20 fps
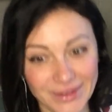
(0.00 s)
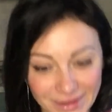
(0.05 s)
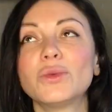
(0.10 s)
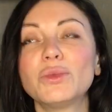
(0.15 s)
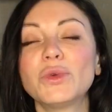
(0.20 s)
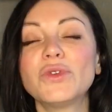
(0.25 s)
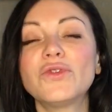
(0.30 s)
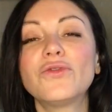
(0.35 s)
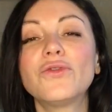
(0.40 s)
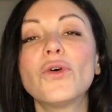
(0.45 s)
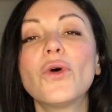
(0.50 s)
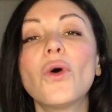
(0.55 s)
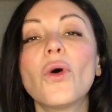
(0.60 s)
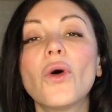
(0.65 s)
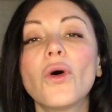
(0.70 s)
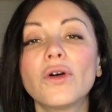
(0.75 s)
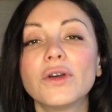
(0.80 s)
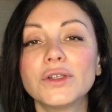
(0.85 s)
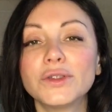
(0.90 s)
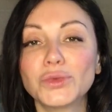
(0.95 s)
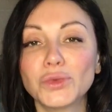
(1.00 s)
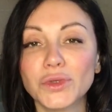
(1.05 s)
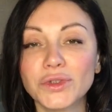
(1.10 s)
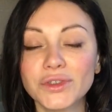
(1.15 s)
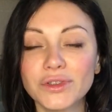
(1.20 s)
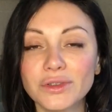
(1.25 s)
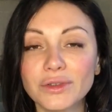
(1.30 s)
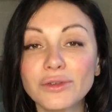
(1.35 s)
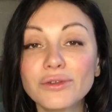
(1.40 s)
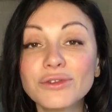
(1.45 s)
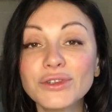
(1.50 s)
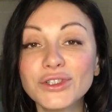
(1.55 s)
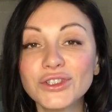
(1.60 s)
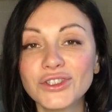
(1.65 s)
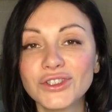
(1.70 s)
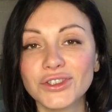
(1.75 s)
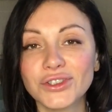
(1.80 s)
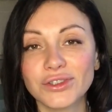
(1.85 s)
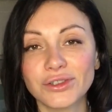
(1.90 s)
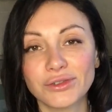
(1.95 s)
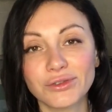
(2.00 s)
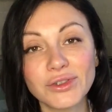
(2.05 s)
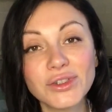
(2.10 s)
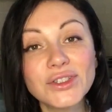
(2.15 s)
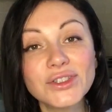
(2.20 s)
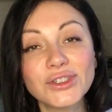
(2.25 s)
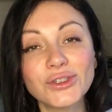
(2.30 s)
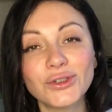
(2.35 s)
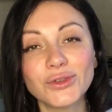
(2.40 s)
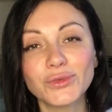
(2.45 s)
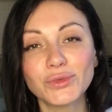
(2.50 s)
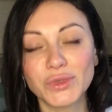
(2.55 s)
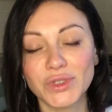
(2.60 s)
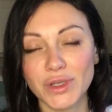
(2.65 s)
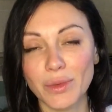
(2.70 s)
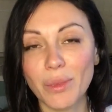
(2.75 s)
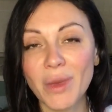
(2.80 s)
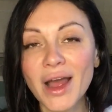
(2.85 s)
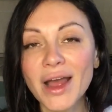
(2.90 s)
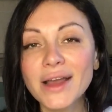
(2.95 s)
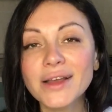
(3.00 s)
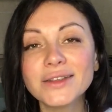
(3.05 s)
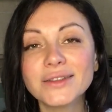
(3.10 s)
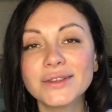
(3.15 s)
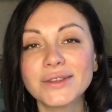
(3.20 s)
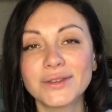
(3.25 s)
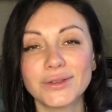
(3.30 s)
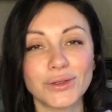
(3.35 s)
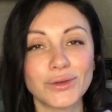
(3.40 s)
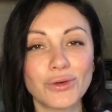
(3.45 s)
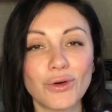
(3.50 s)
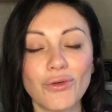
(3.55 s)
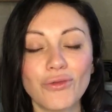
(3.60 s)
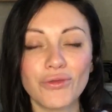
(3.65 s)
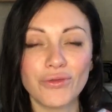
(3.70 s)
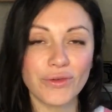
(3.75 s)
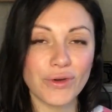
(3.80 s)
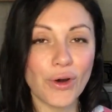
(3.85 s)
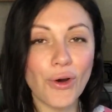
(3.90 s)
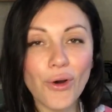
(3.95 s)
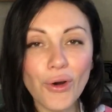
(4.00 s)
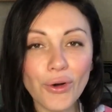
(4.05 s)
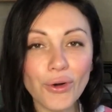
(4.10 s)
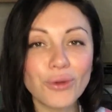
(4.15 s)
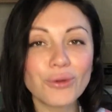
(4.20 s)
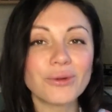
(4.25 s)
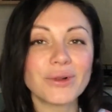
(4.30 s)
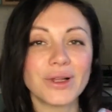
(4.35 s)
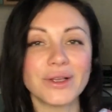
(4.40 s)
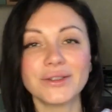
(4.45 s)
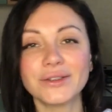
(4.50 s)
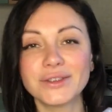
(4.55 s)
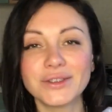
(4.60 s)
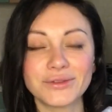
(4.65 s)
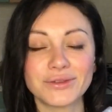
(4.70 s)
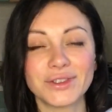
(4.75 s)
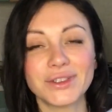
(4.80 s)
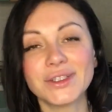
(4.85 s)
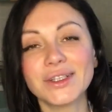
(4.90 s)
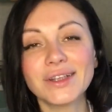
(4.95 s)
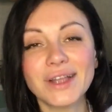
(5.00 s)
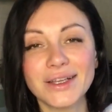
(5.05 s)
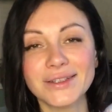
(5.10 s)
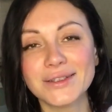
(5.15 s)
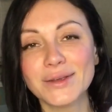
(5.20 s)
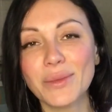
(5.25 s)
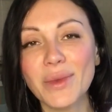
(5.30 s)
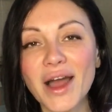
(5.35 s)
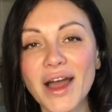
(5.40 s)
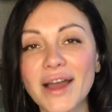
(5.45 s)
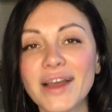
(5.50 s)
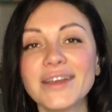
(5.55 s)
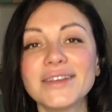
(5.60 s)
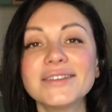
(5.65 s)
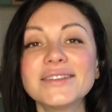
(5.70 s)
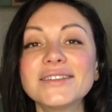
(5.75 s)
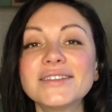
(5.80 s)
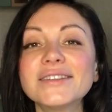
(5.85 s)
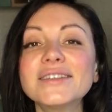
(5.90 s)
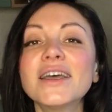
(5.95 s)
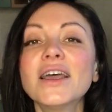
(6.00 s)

Before it was rich region with the mines of coal and different another mines.